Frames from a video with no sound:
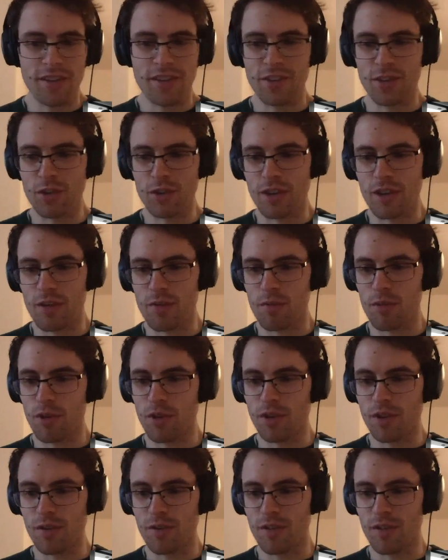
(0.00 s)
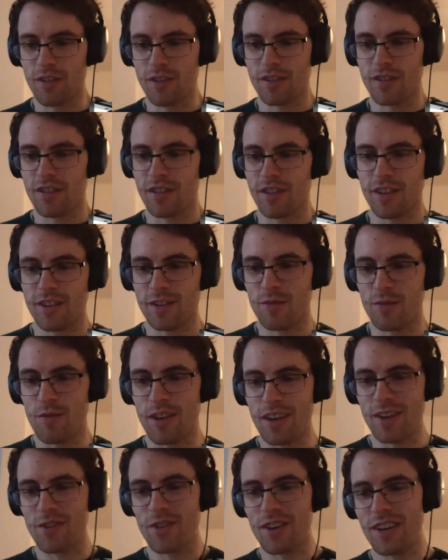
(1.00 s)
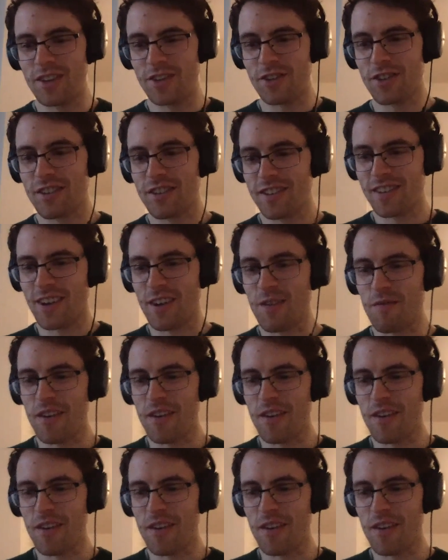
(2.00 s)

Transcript: don't get the point of this custom link relation type.